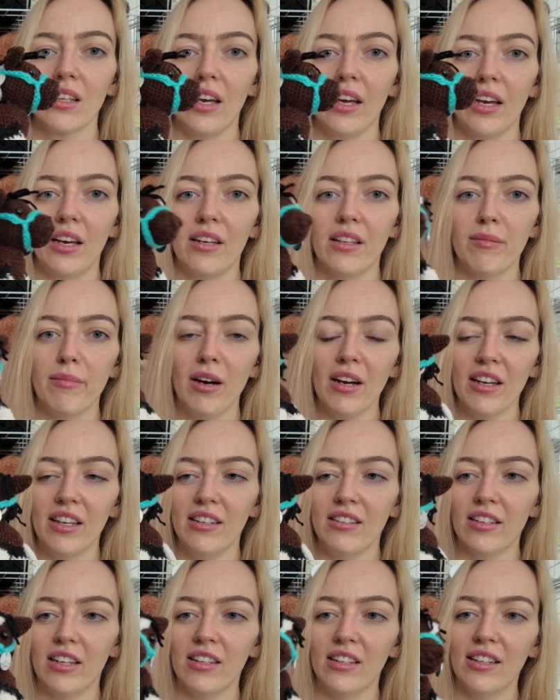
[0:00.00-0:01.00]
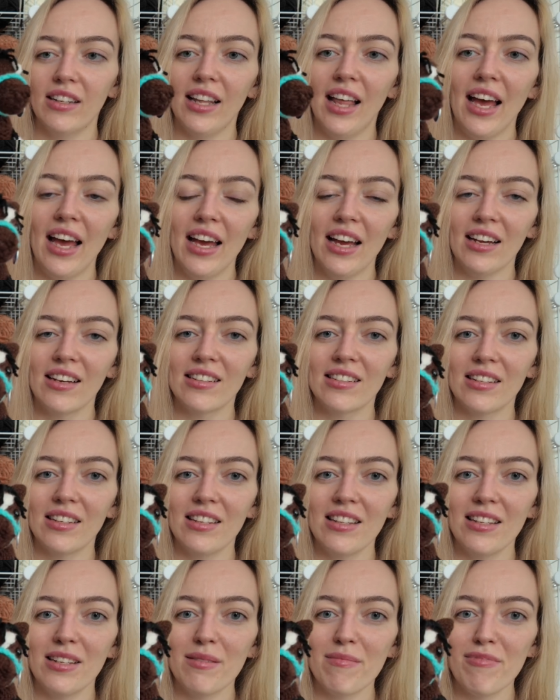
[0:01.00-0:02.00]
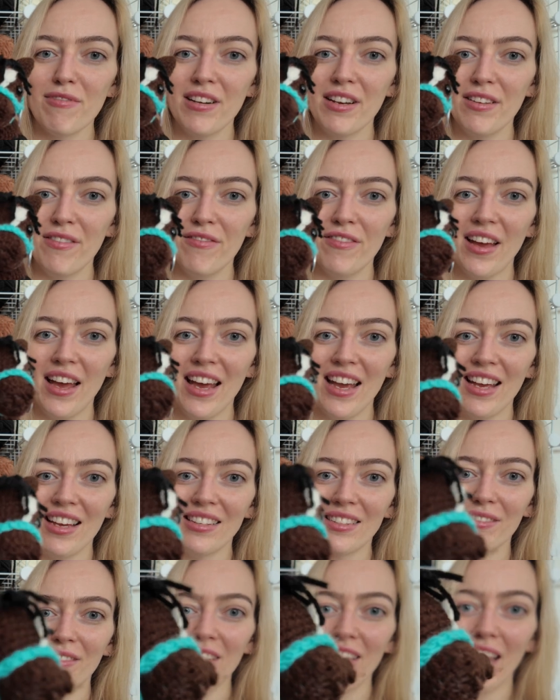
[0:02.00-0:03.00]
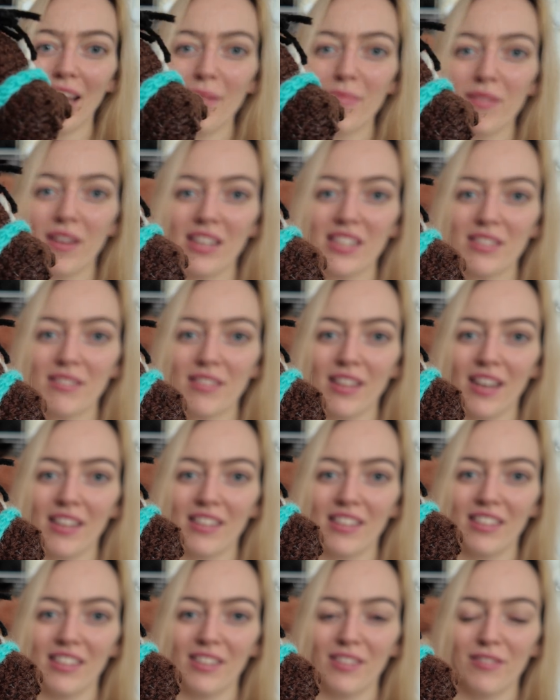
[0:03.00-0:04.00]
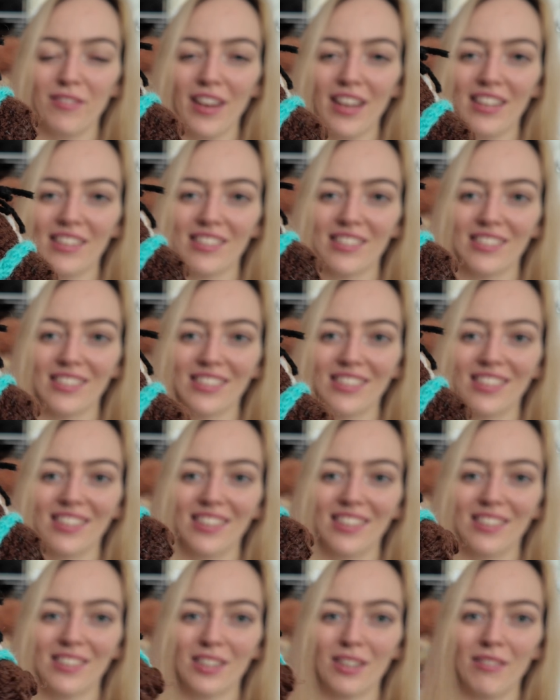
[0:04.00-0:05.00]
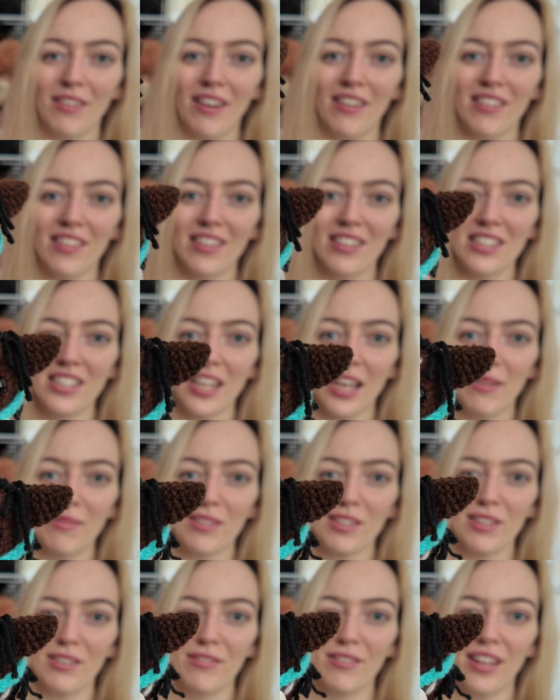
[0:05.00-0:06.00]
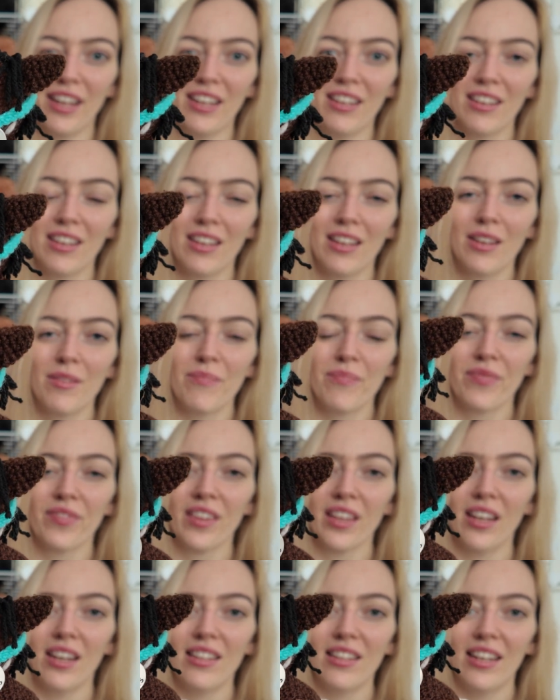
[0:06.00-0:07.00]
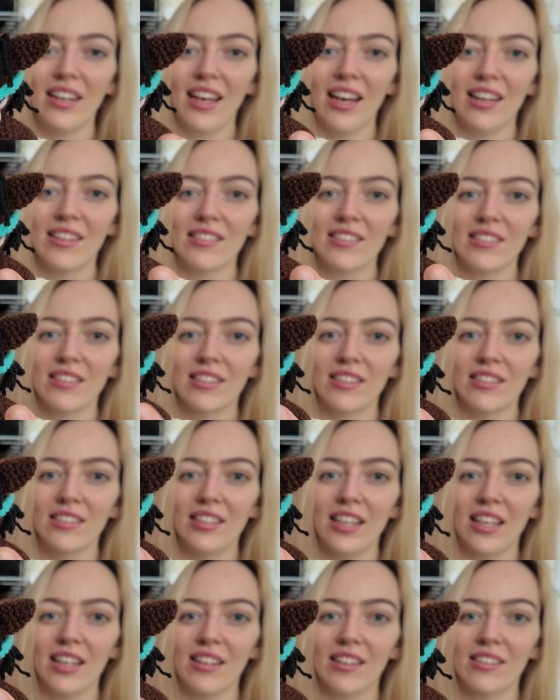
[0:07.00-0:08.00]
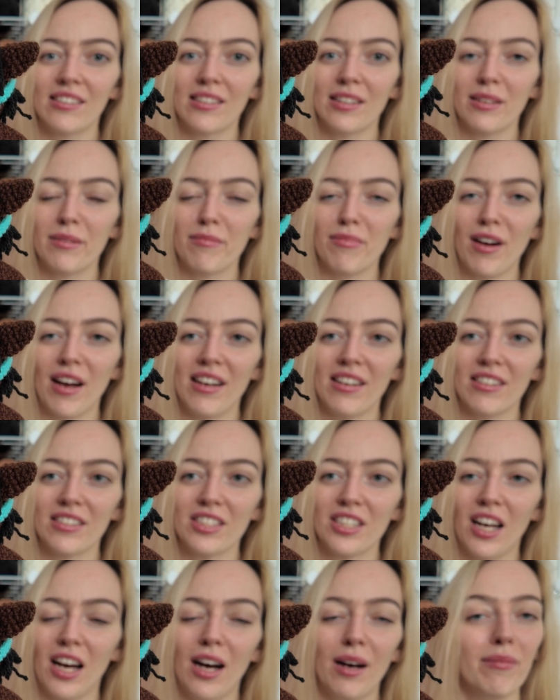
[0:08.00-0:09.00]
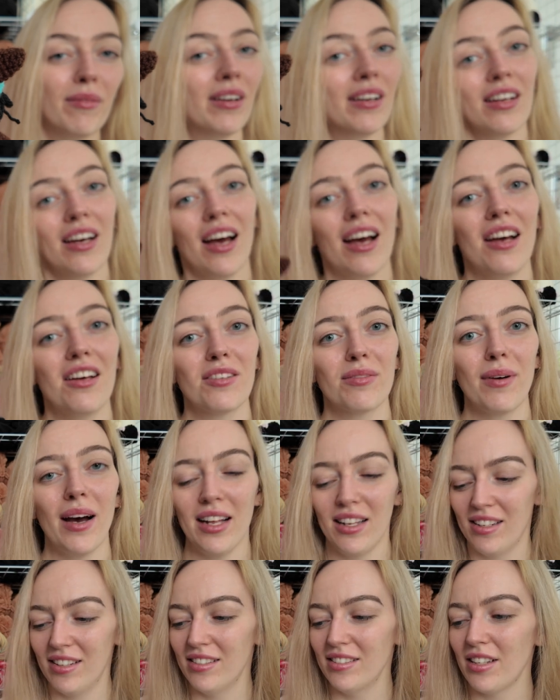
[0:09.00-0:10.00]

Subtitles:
The markings on the legs, a little pretty face. I'm really happy actually with how the little face has come out. I think the shape's lovely. And then it has this little Tinks bridal charm as well.